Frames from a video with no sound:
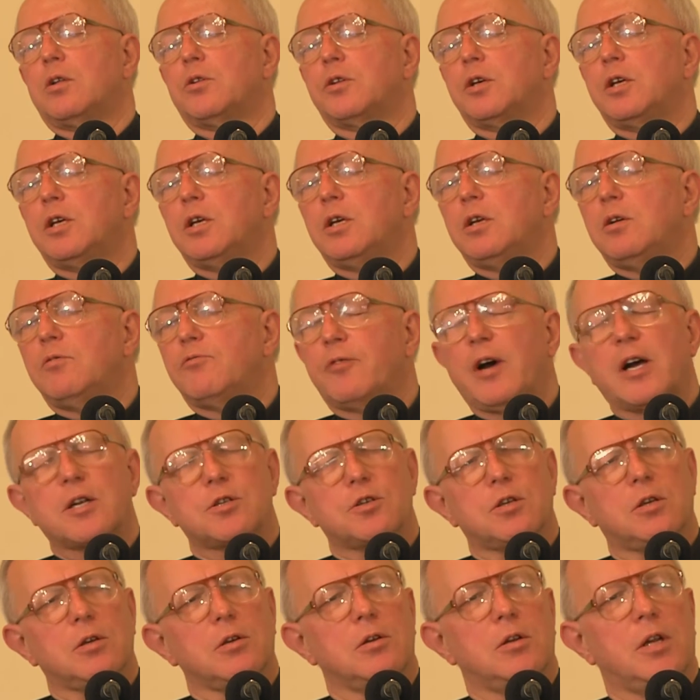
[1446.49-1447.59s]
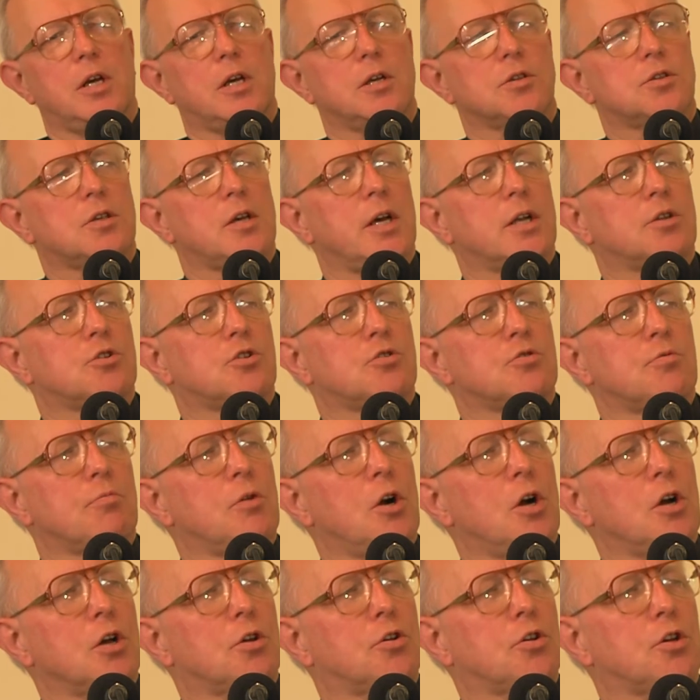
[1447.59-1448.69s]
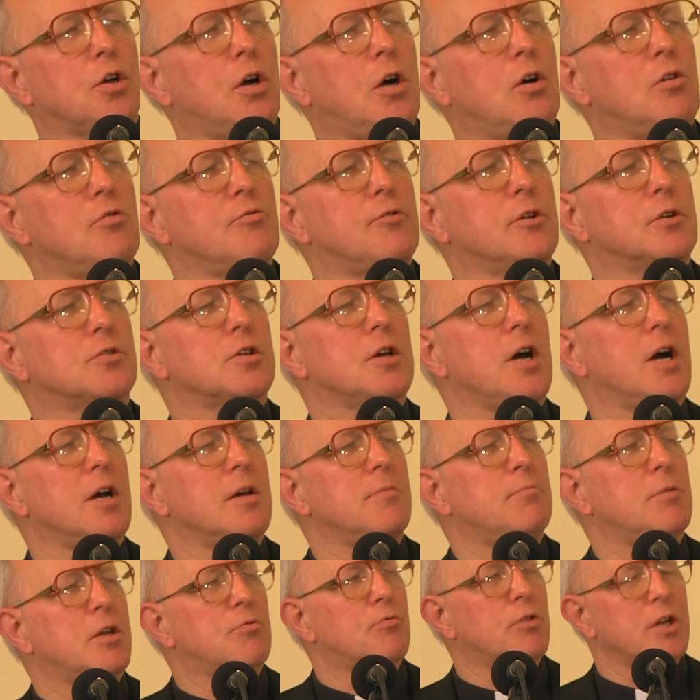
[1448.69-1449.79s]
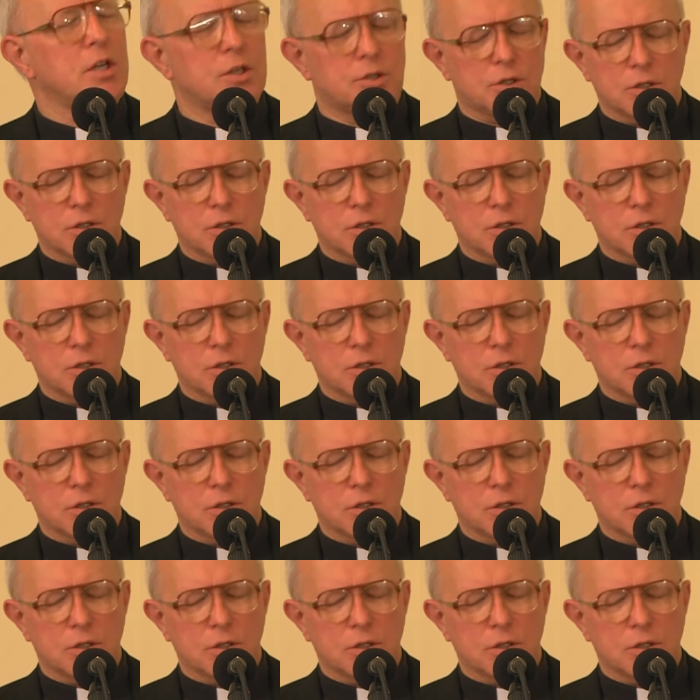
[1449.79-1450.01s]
the Vatican, has had to work overtime in